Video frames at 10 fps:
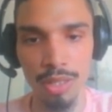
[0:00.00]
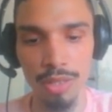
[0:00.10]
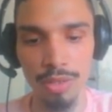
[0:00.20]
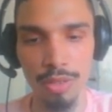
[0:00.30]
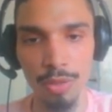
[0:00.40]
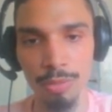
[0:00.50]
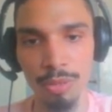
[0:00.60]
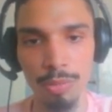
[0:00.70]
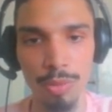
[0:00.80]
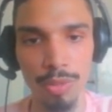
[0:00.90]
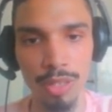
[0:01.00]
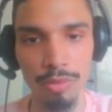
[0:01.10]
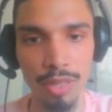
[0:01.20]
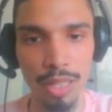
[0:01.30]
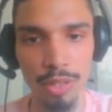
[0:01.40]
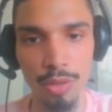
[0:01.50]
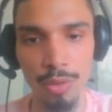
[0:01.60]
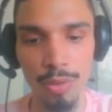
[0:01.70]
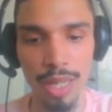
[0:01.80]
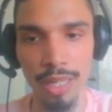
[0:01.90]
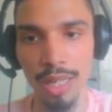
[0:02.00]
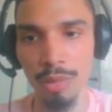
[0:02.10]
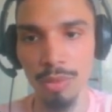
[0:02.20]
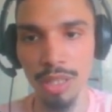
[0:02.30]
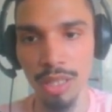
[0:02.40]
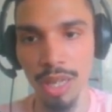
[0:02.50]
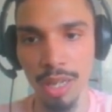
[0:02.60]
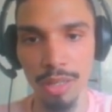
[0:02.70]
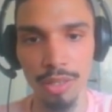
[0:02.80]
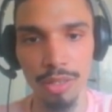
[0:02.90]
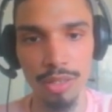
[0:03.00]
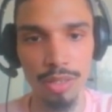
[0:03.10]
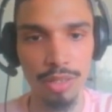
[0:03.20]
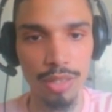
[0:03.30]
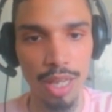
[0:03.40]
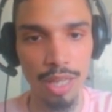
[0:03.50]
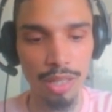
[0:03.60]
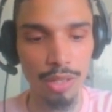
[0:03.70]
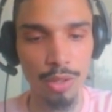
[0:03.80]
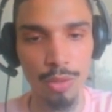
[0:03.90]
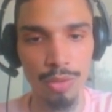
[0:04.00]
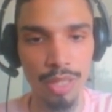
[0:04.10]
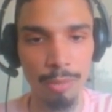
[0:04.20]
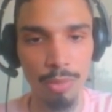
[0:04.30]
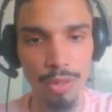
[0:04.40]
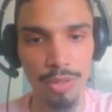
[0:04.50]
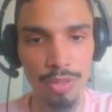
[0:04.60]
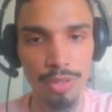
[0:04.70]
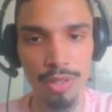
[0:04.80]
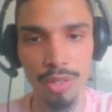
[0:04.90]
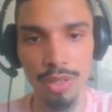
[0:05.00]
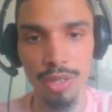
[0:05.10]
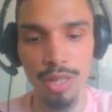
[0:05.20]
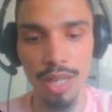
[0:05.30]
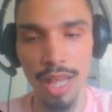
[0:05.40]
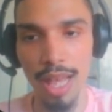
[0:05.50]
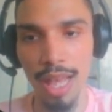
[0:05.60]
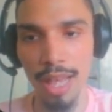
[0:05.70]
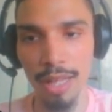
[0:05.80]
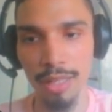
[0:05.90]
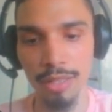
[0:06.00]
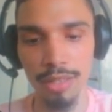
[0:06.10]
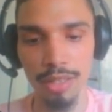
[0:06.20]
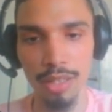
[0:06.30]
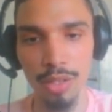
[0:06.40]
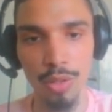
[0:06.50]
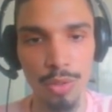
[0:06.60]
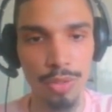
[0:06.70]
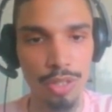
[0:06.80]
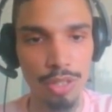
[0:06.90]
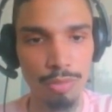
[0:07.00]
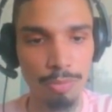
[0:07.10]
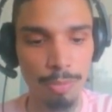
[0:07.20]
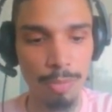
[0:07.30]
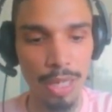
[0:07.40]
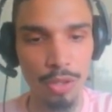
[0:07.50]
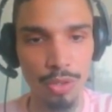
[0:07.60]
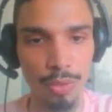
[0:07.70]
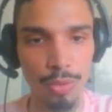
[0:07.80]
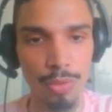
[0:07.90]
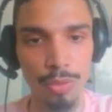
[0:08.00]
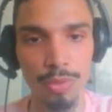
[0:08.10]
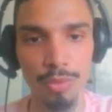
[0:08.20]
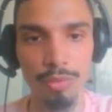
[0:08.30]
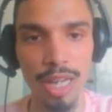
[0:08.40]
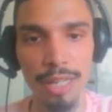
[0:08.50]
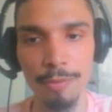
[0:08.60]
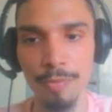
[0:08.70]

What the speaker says: So it'll be Boolean value, and then we can say include numbers and include special, right?